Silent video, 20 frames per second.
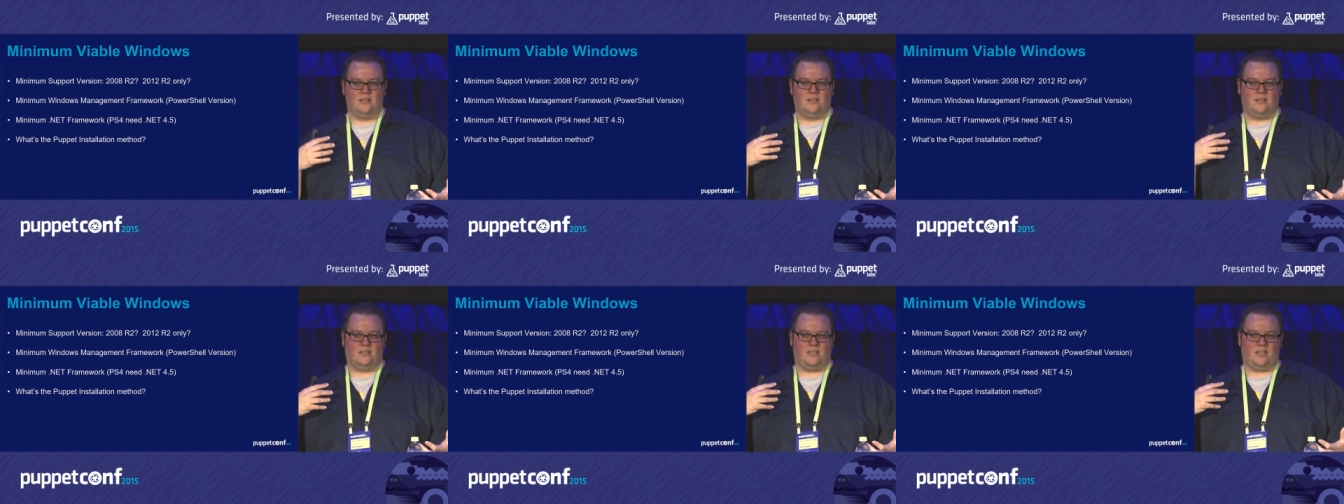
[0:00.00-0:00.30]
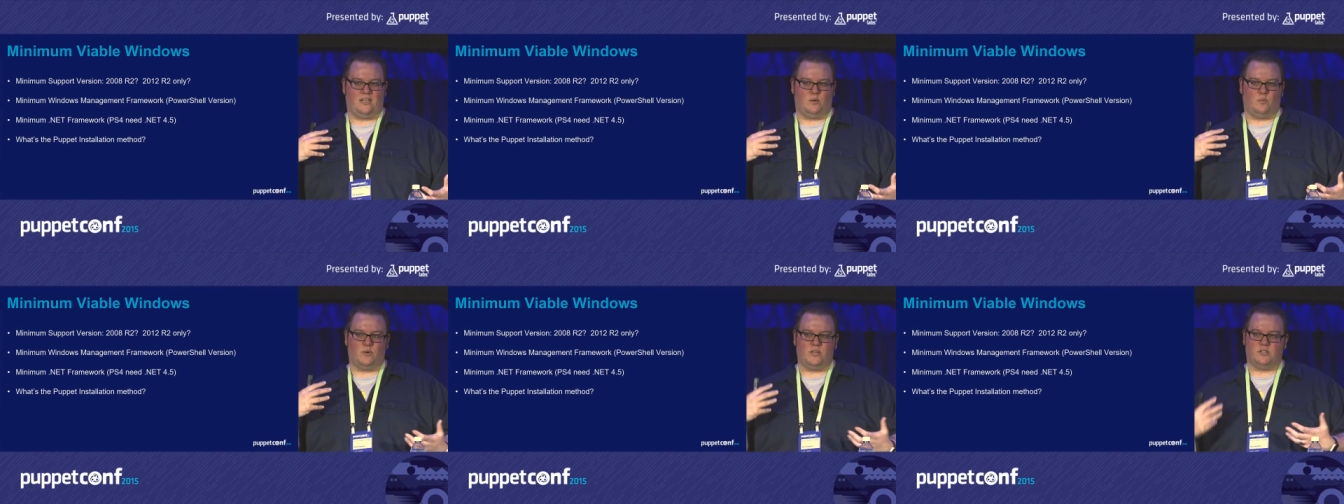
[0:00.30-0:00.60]

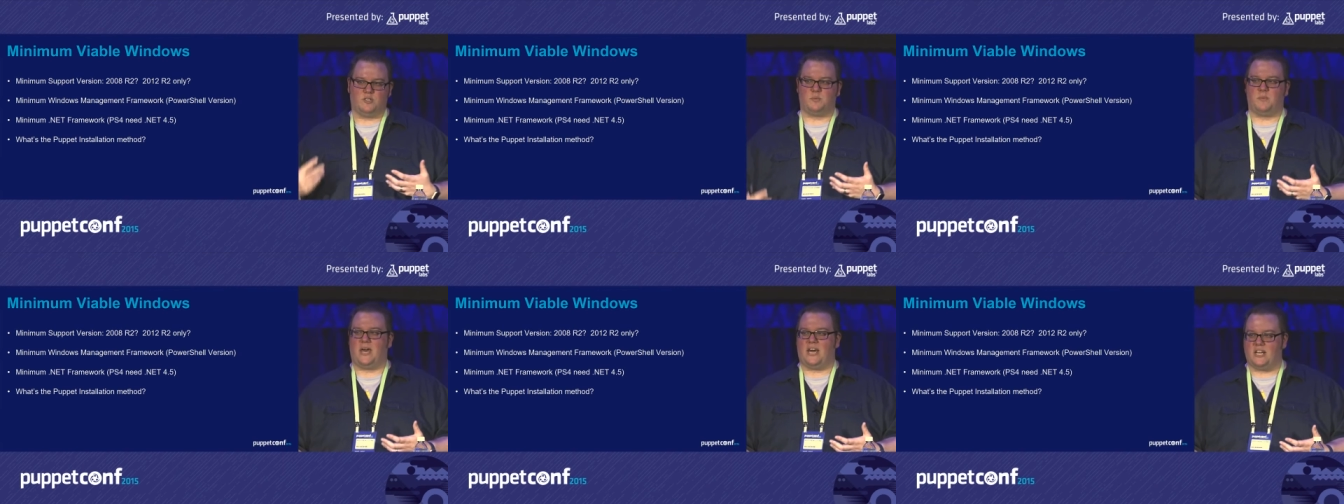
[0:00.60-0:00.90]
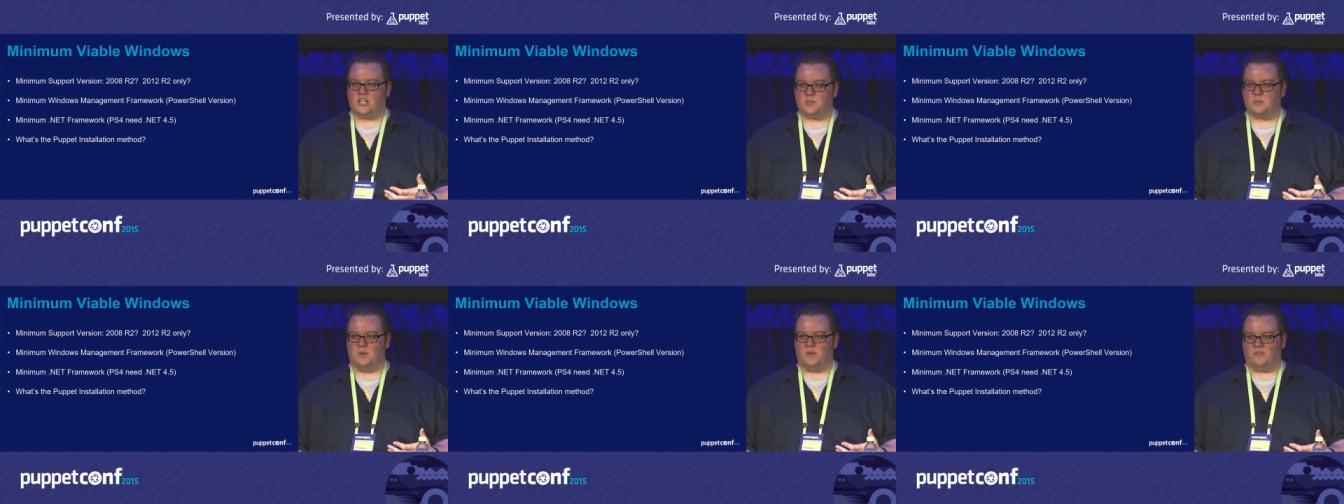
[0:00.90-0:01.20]
the Windows
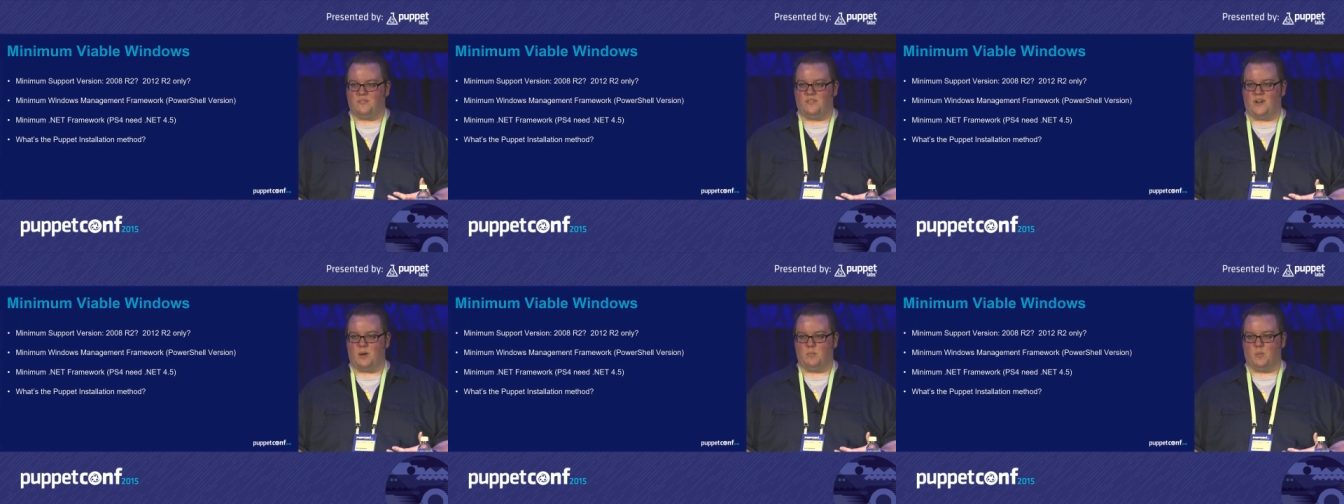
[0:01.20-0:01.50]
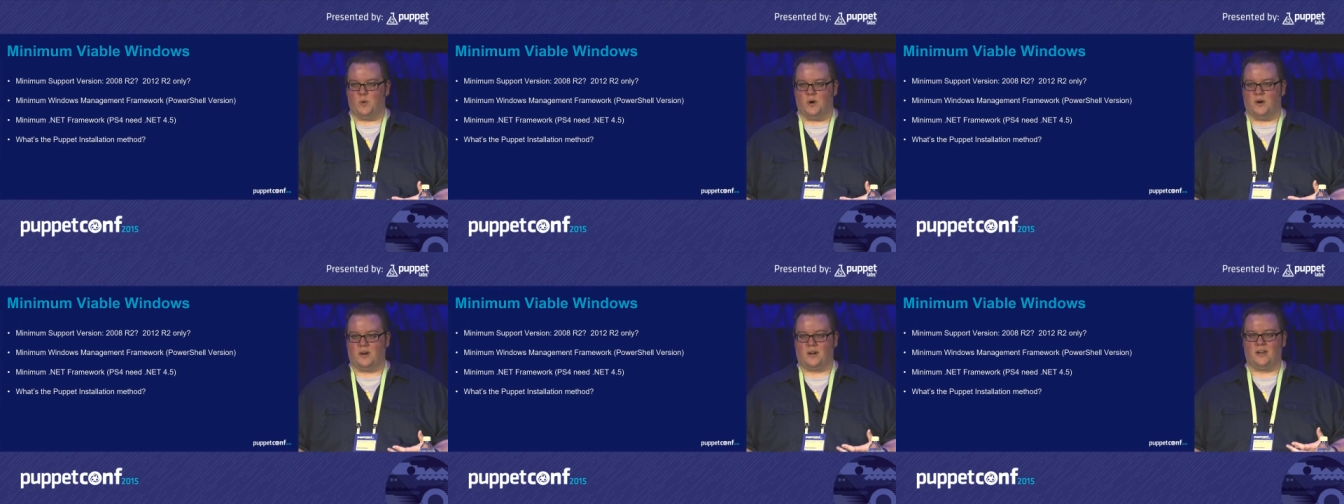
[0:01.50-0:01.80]
management
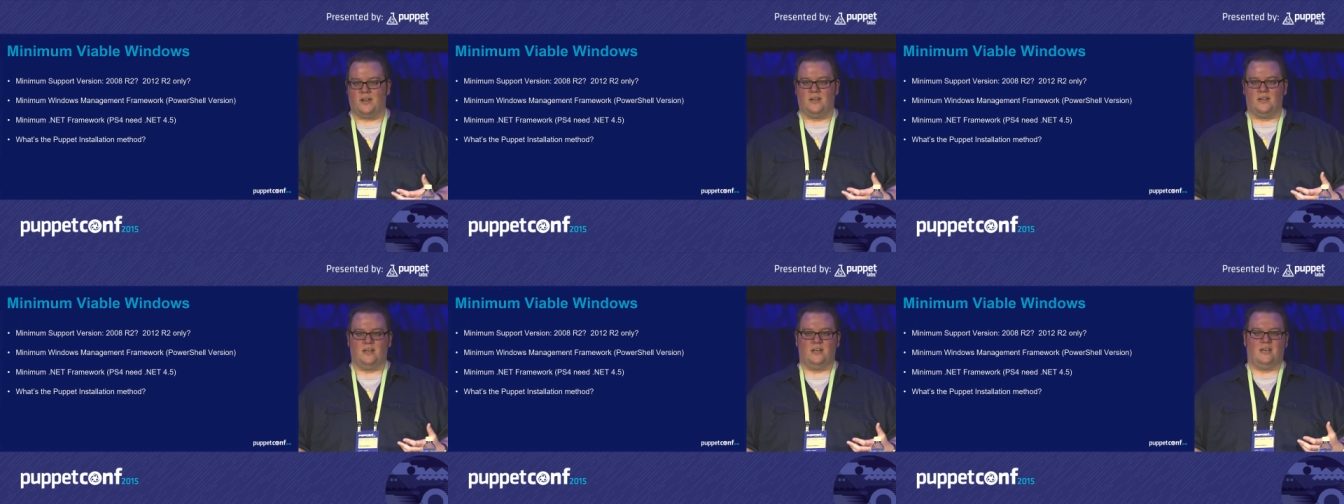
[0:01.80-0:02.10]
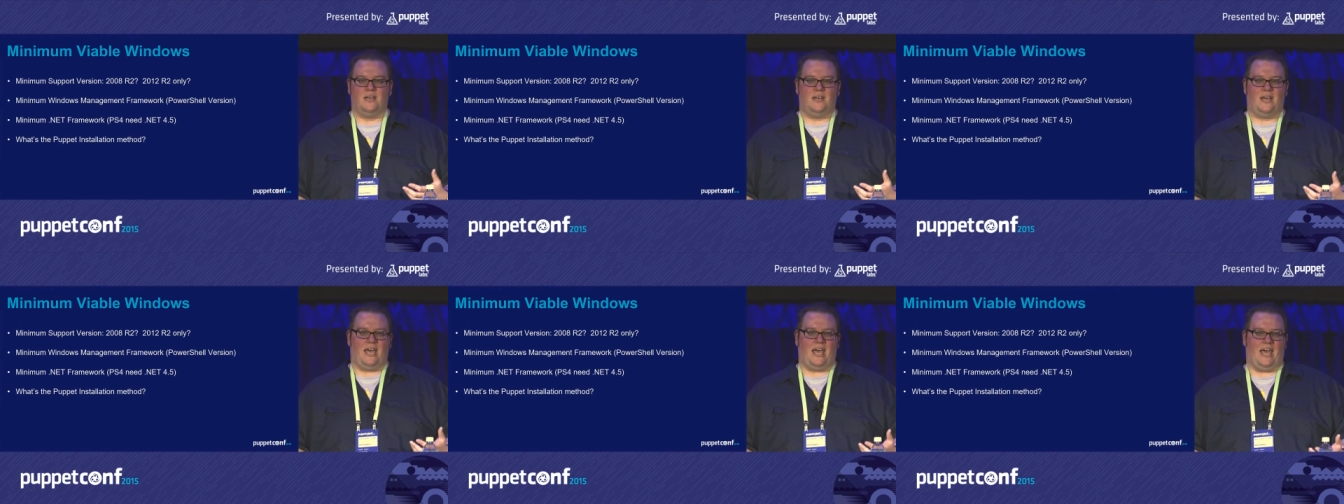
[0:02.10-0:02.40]
framework
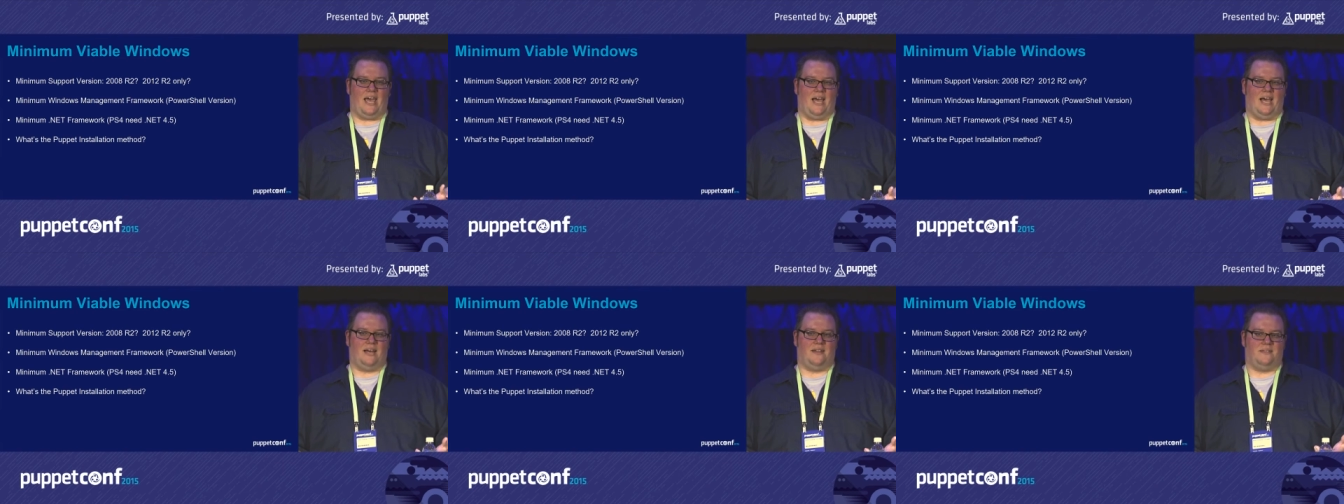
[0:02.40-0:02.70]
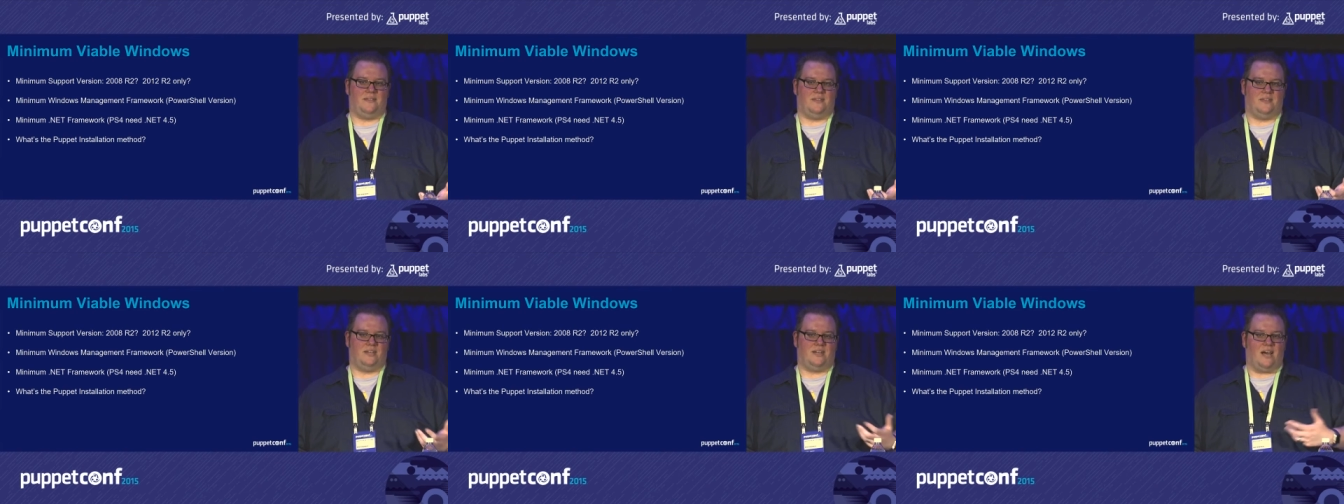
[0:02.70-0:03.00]

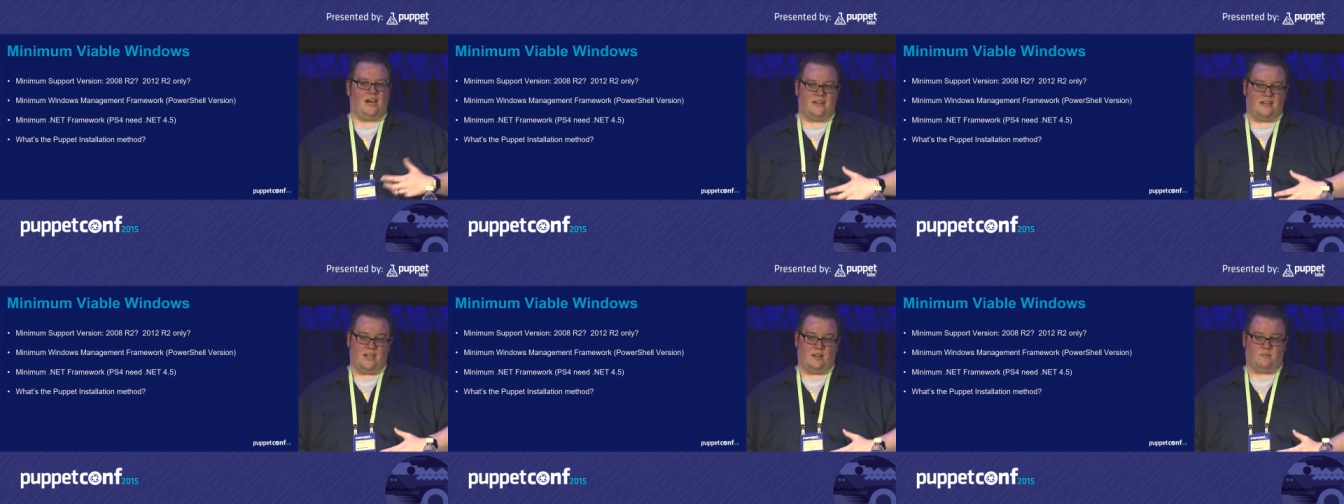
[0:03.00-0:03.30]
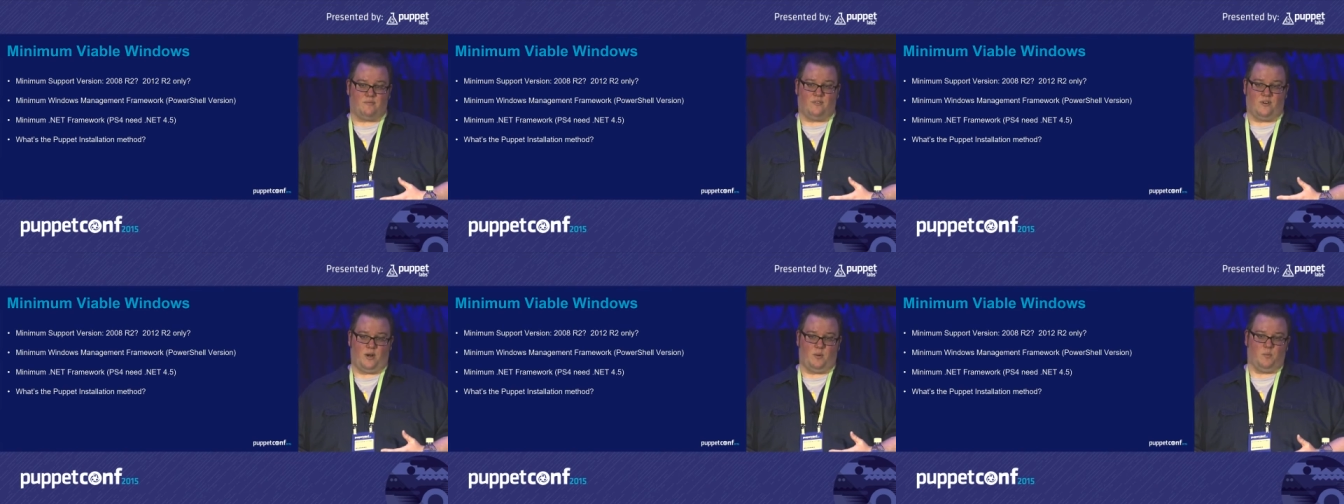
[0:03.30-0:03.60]
and the .NET
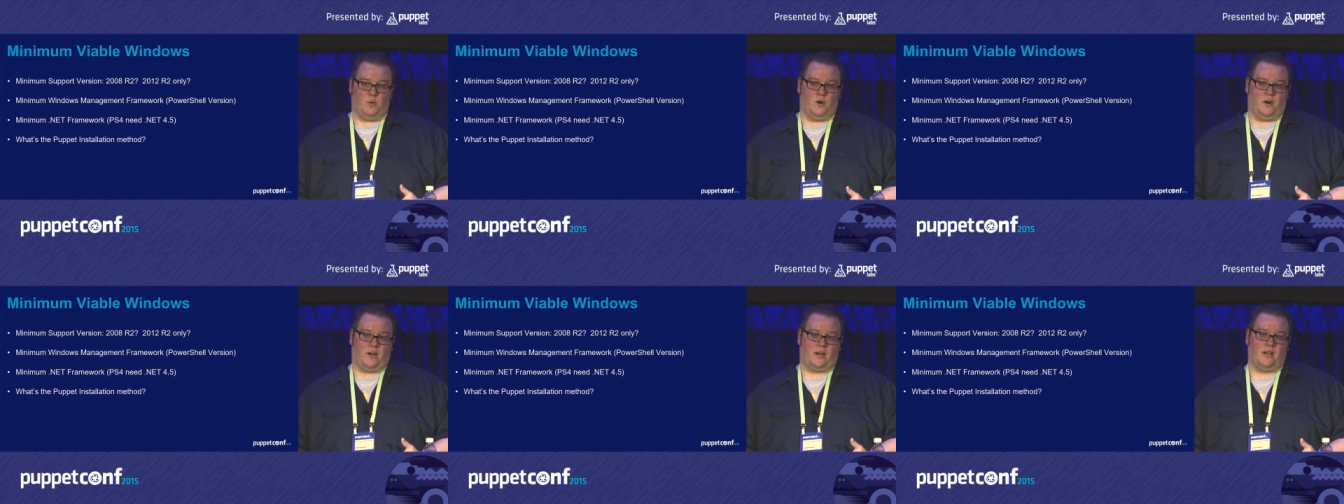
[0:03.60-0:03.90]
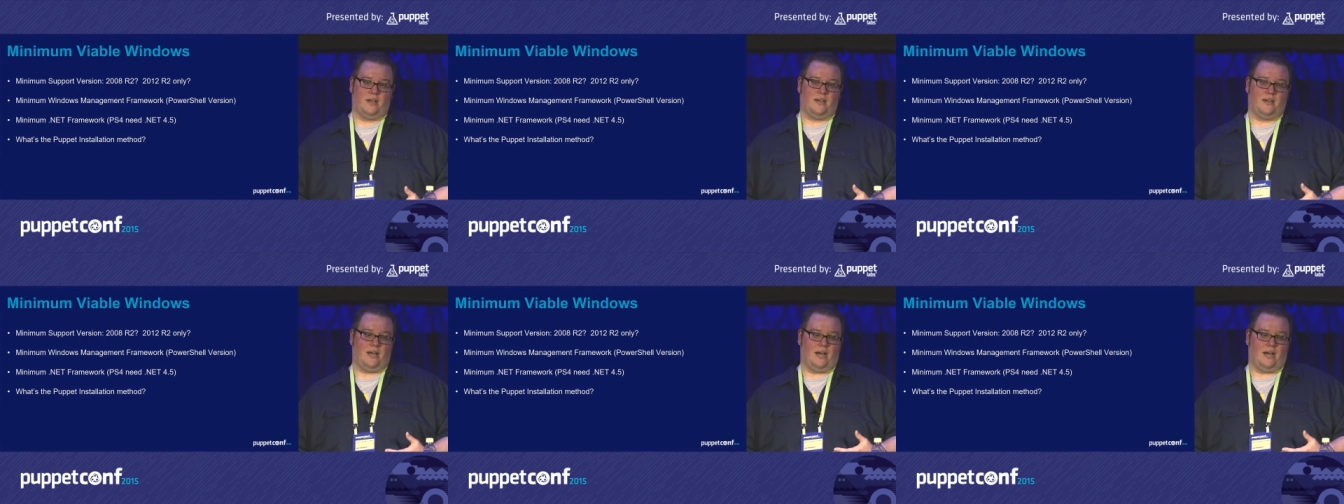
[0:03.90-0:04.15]
framework.